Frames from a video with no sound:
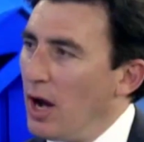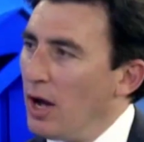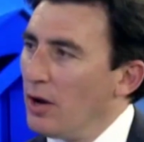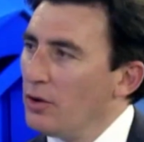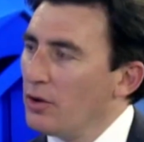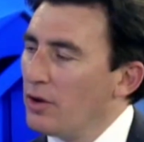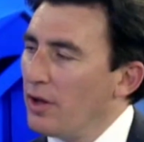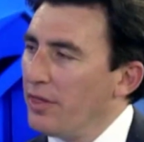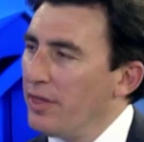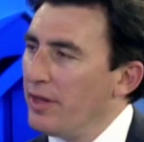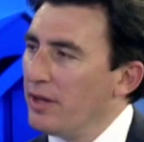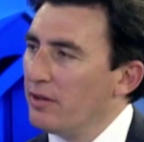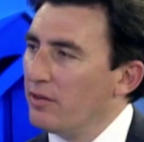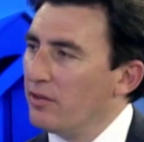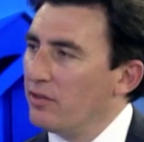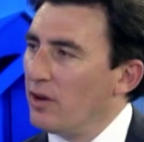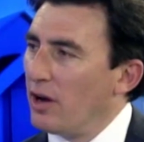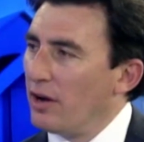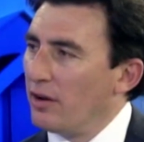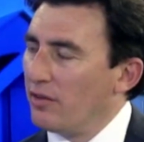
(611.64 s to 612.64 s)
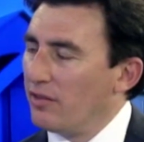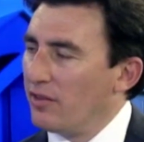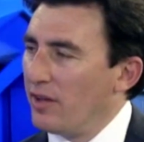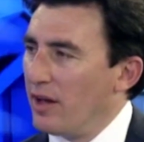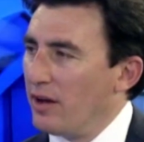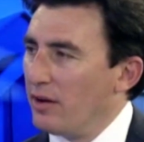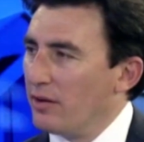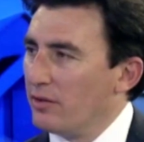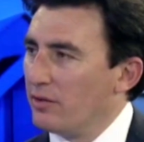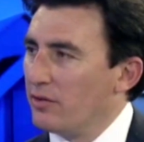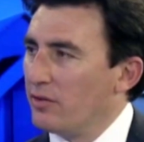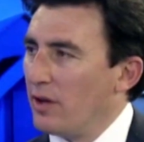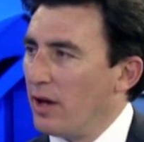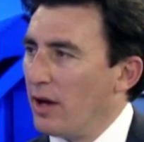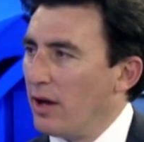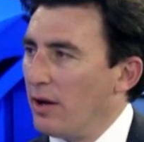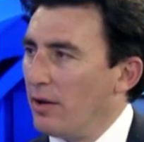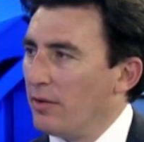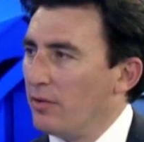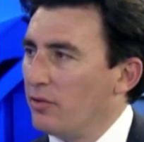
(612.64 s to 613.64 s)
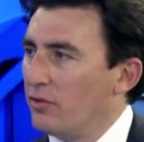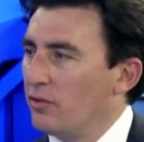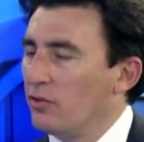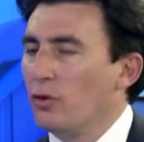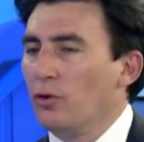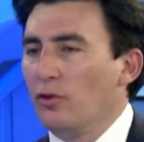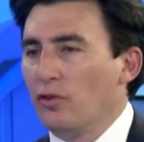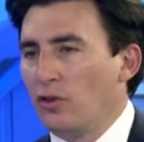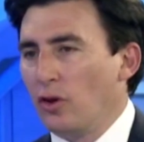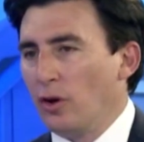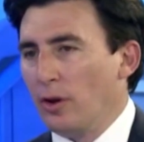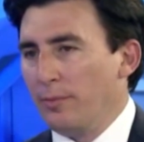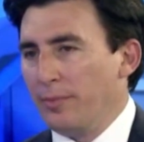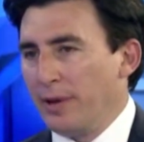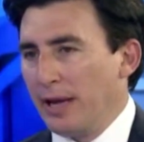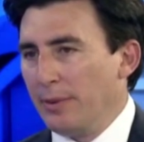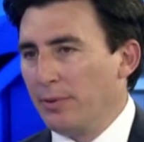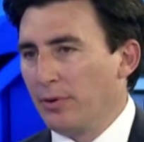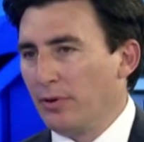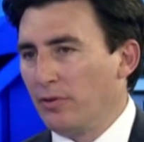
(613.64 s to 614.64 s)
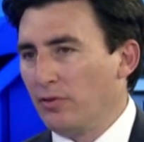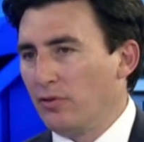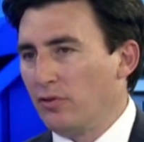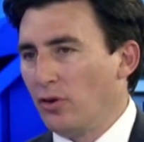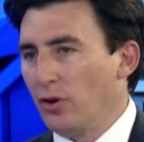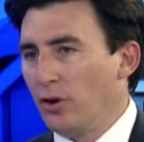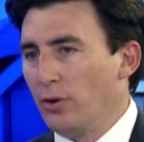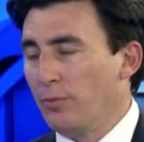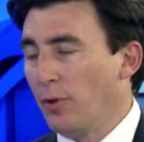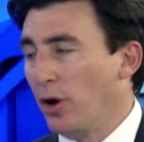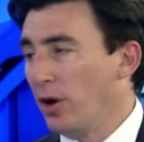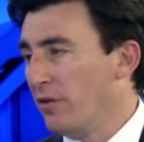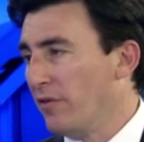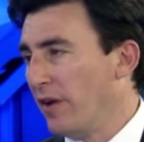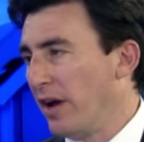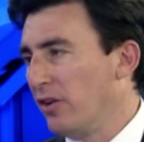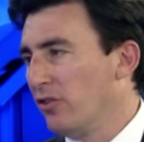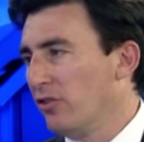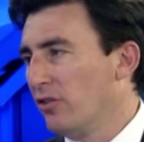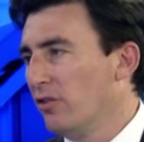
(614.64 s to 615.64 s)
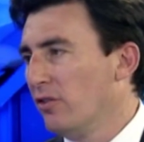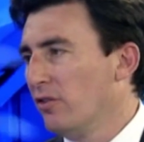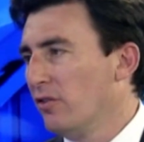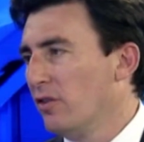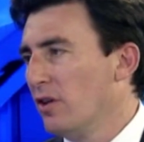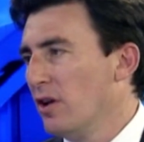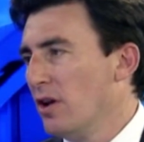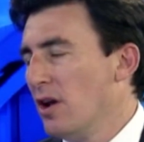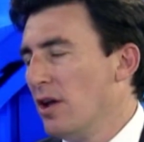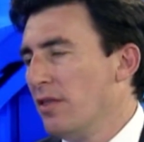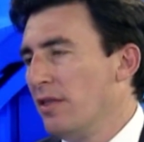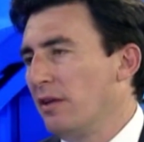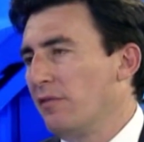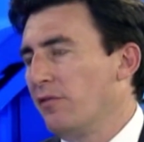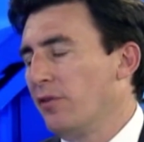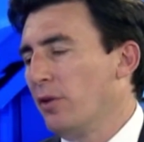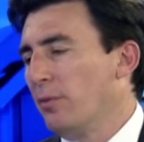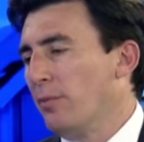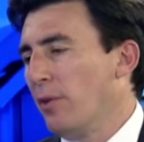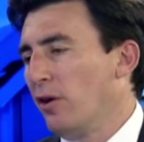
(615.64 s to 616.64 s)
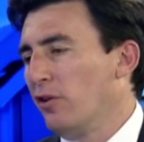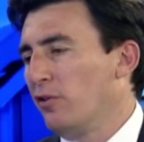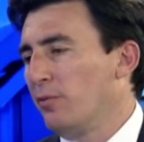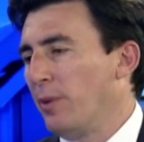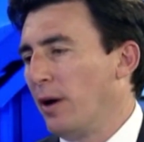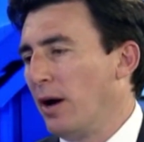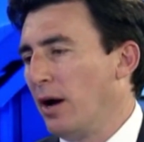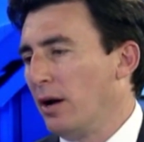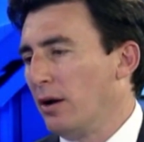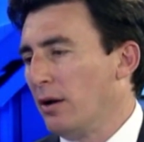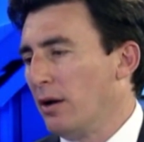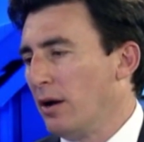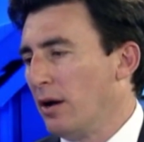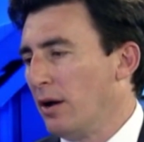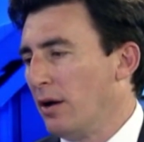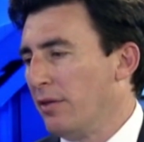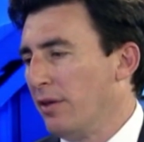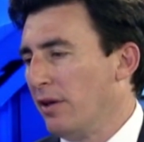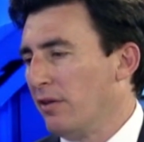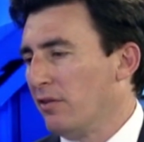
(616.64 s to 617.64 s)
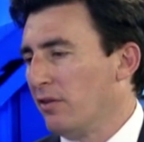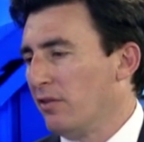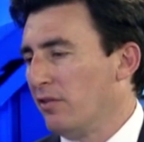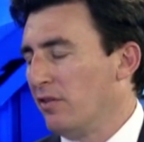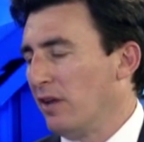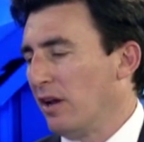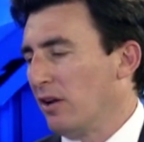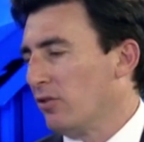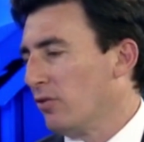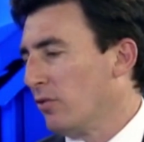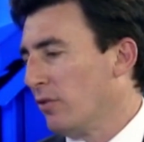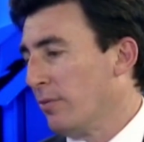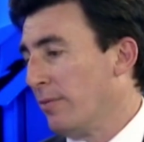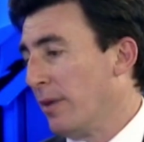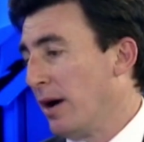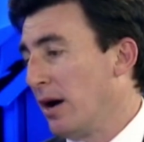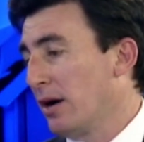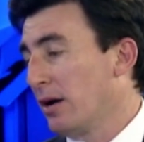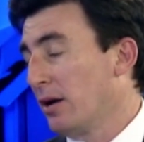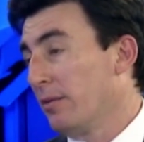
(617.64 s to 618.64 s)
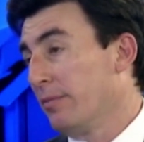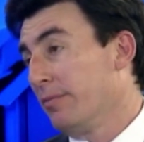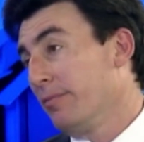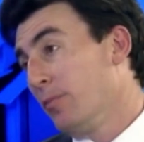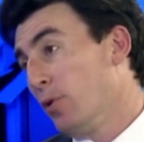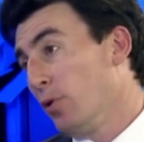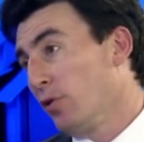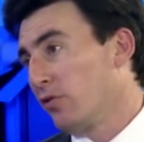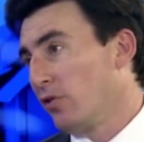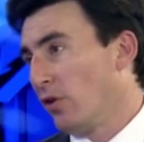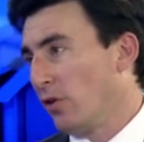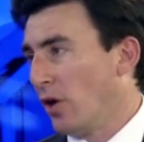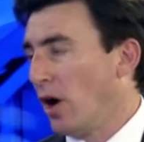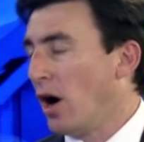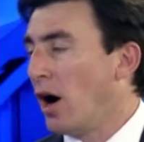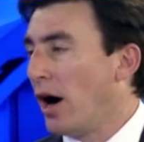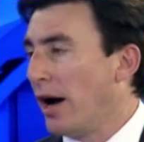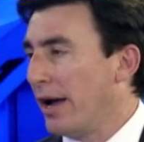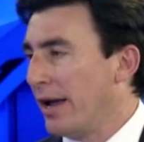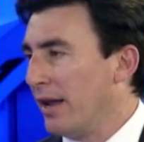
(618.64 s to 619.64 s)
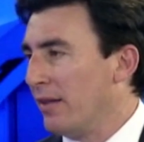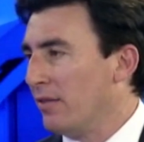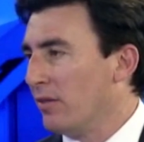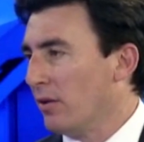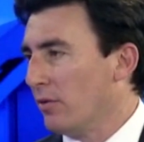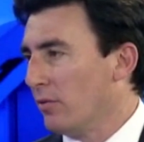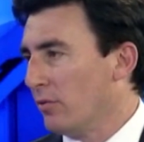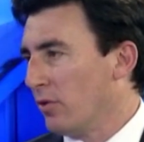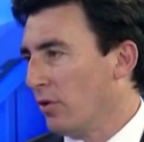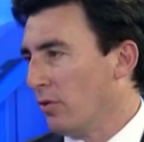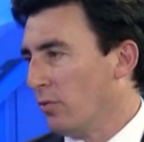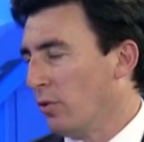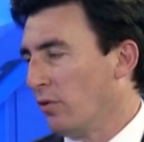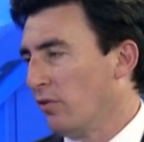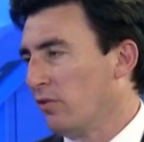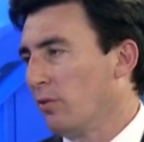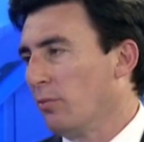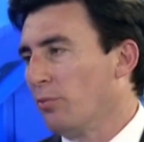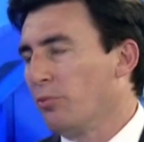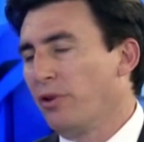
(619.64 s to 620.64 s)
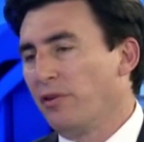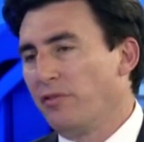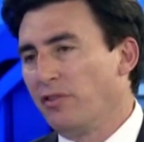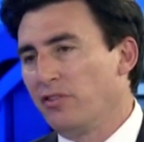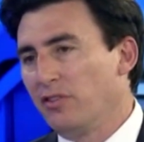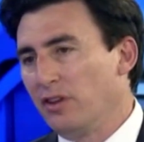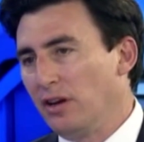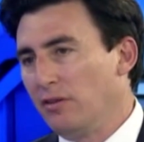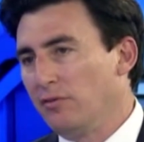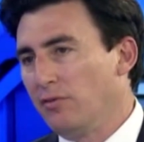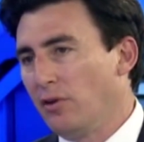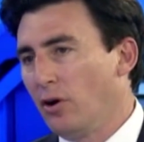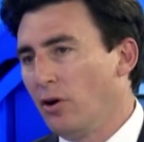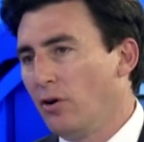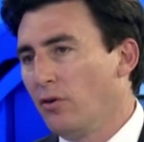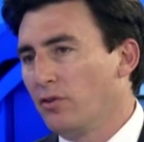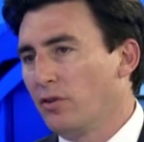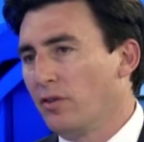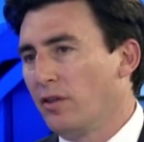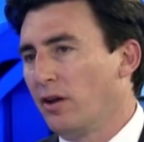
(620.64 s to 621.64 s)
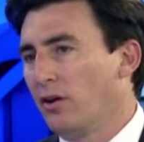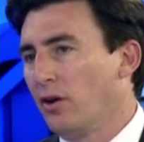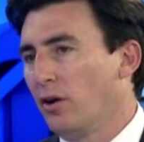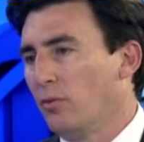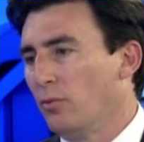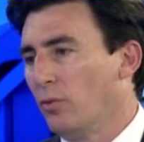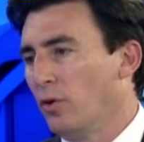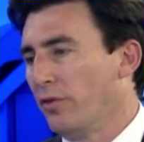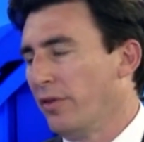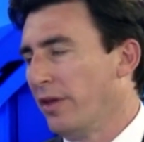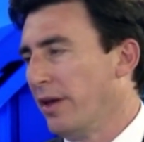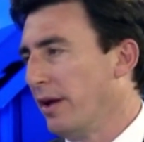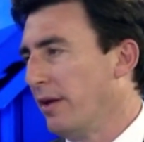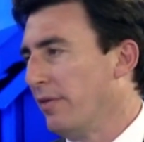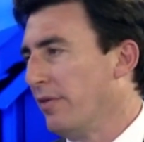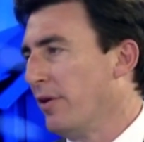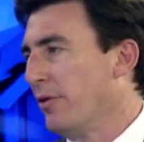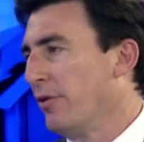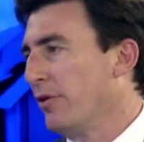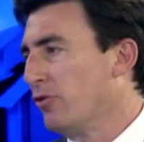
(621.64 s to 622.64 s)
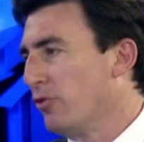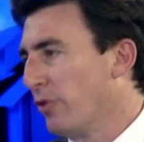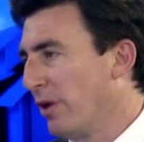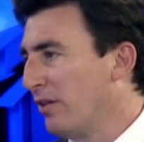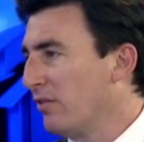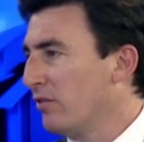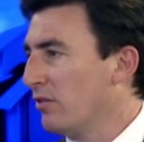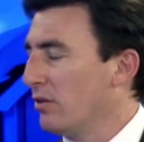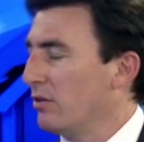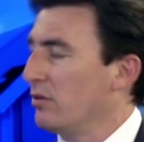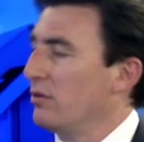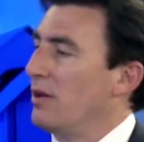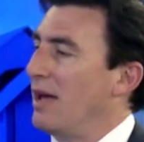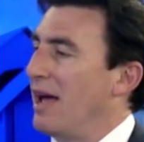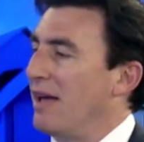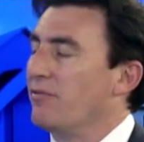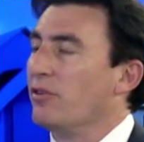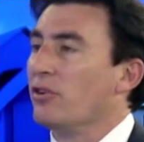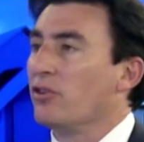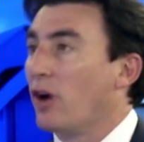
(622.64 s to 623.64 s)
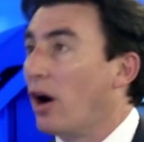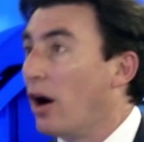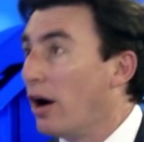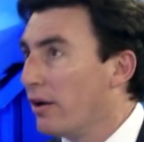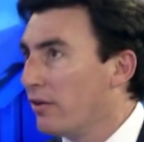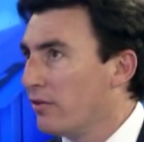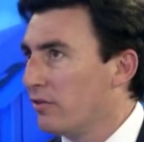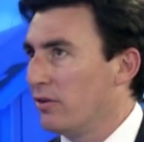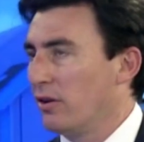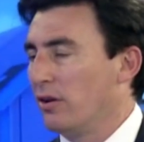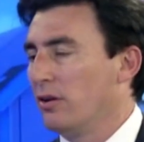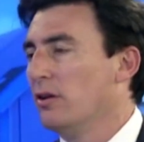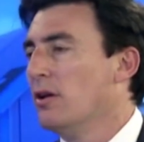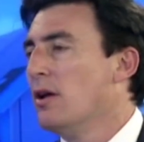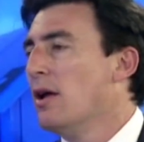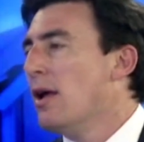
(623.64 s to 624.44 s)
Look, I think silent sales suit certain people and certain motivations. I think for the most part, there's a sector of the market, more so the high end, that wants some privacy involved, and they don't want their address advertised and